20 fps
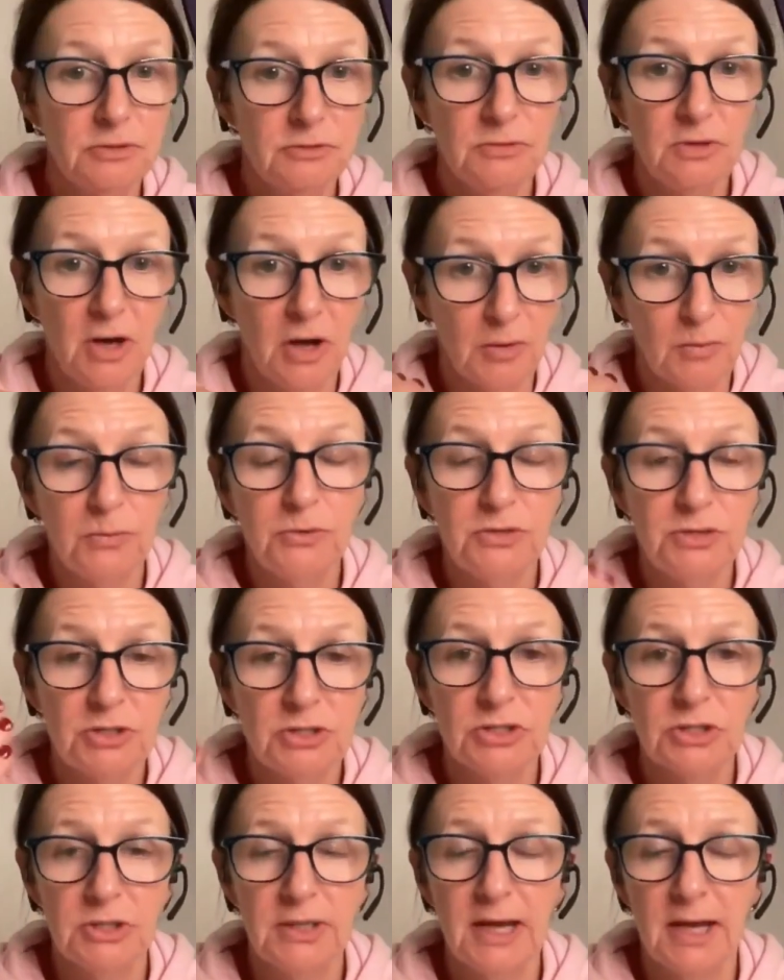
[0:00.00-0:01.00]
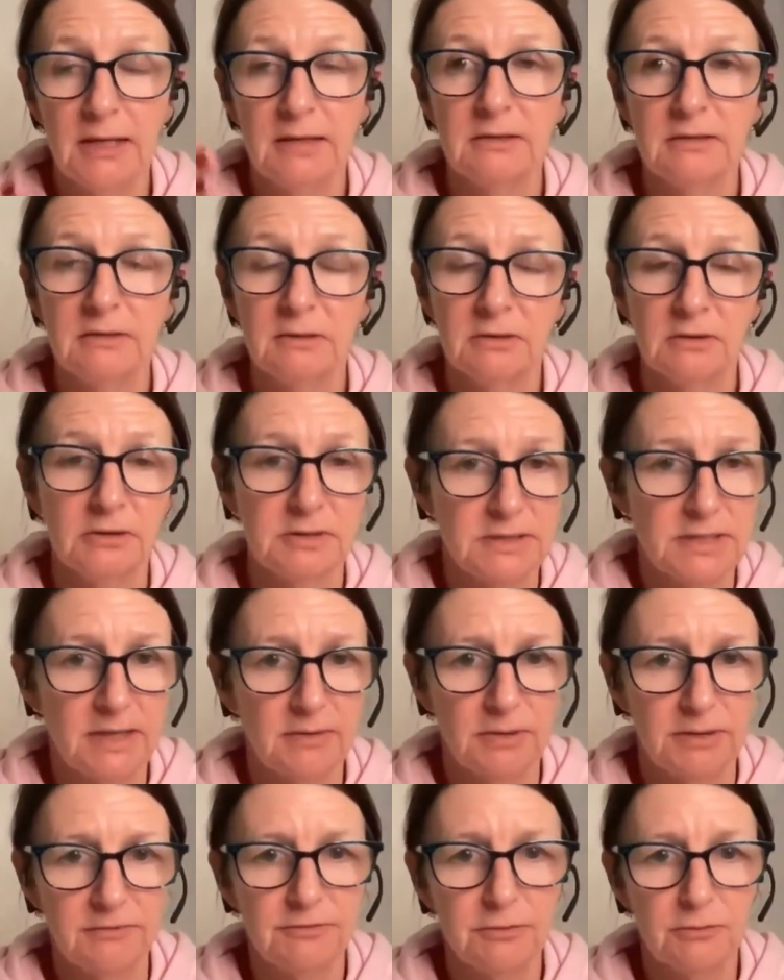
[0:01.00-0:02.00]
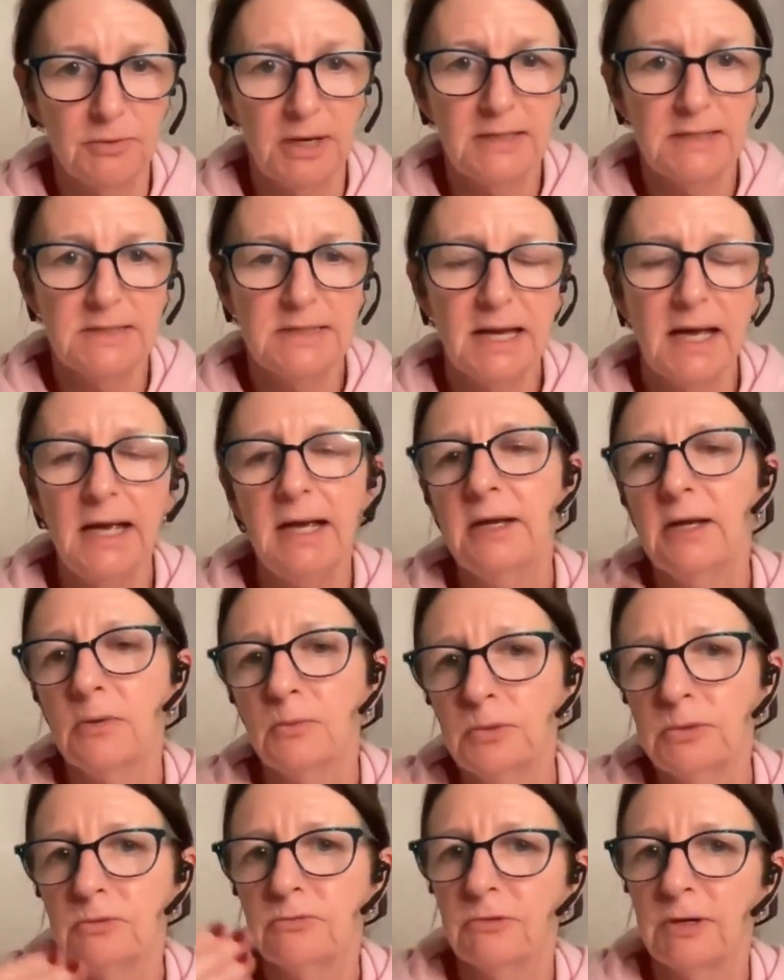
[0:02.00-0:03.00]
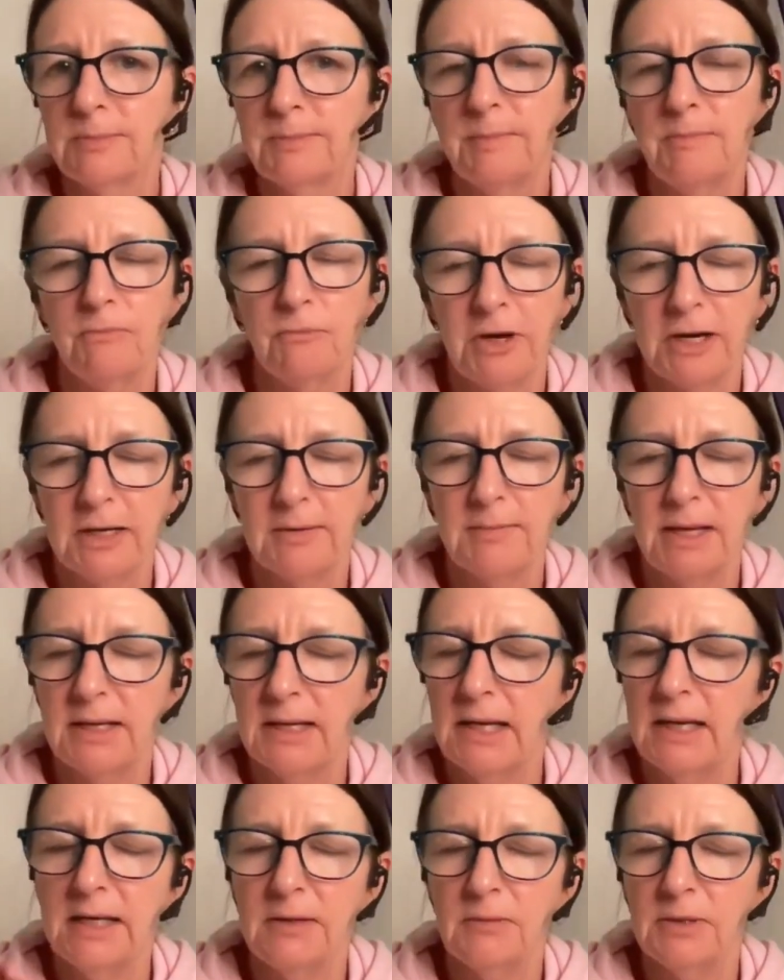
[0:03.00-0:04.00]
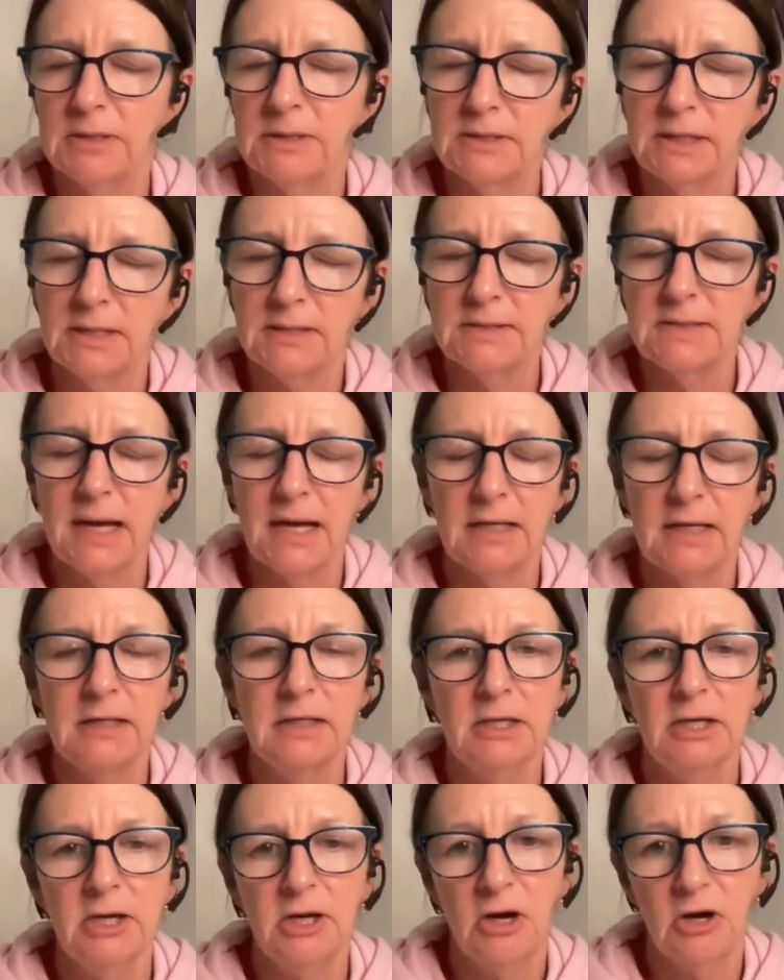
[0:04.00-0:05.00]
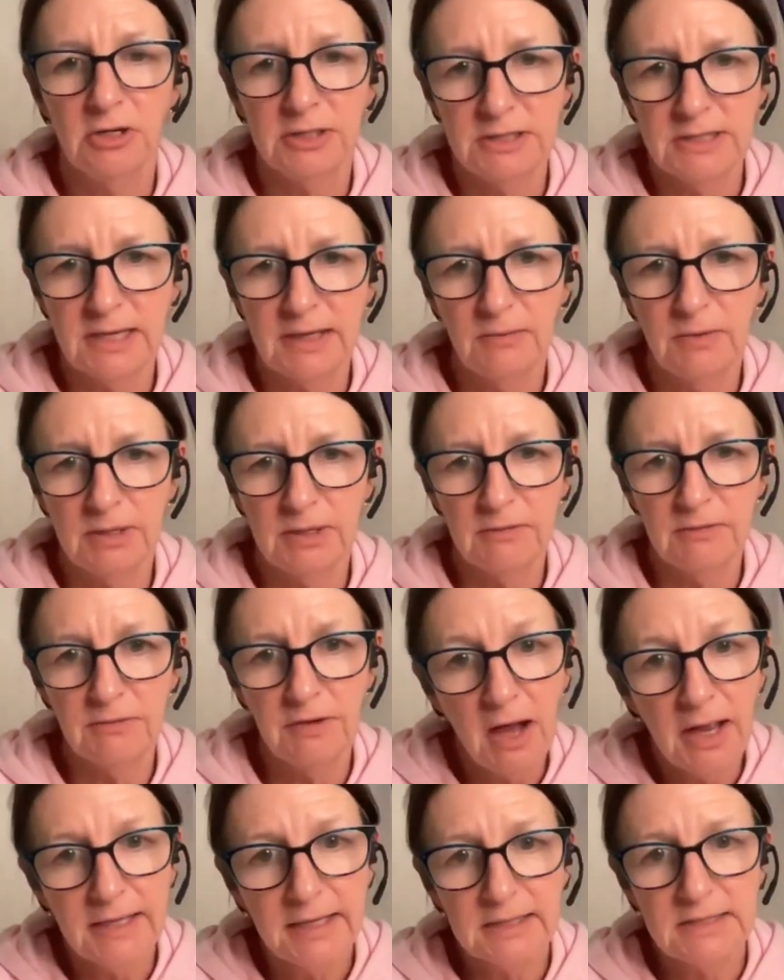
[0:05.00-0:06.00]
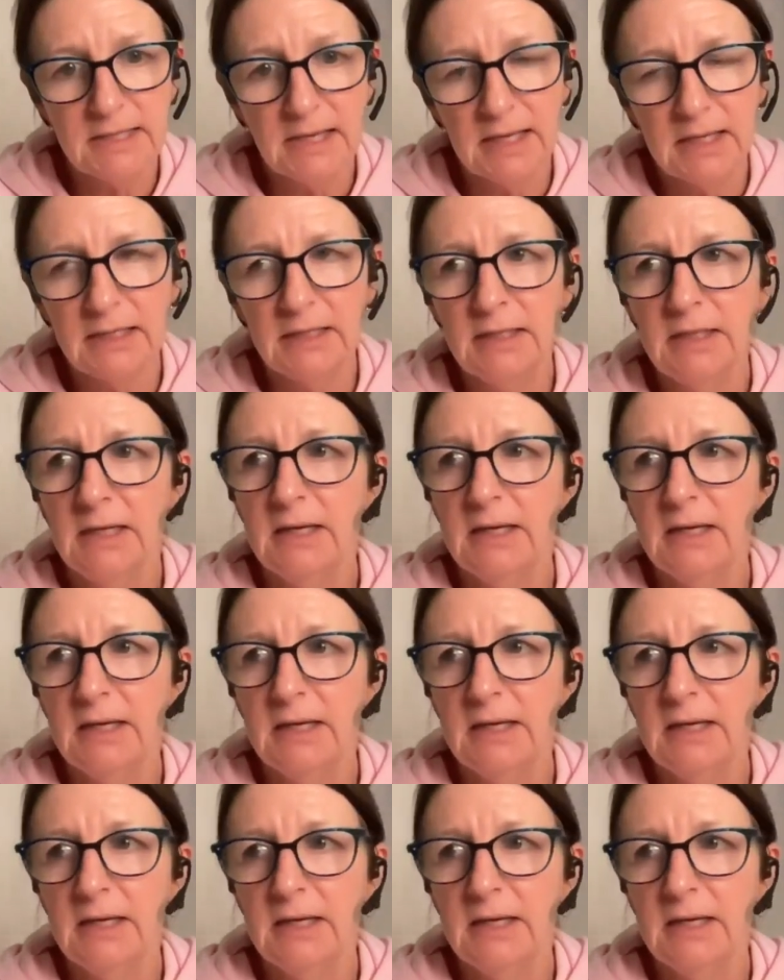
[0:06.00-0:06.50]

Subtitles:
I wouldn't do that on day one for race day, and I wouldn't recommend anyone does that on day one of hike day.